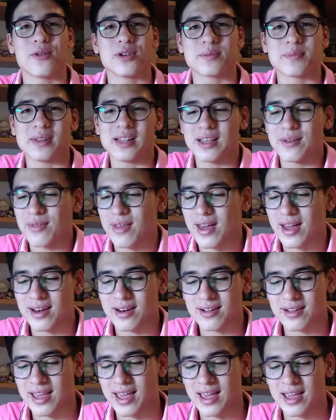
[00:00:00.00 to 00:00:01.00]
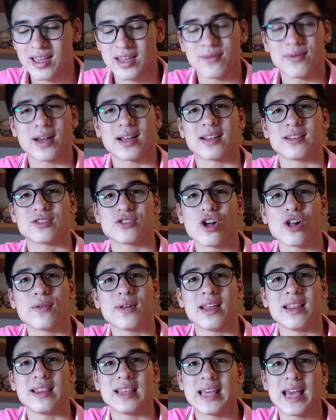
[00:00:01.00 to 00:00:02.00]
always believe that, okay, if I can solve
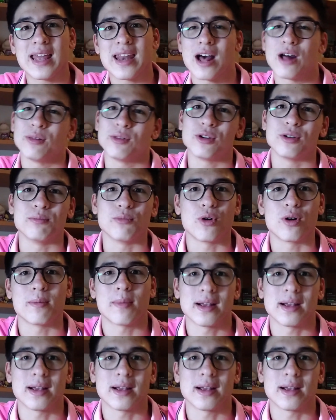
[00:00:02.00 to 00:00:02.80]
it in the end, I'll learn more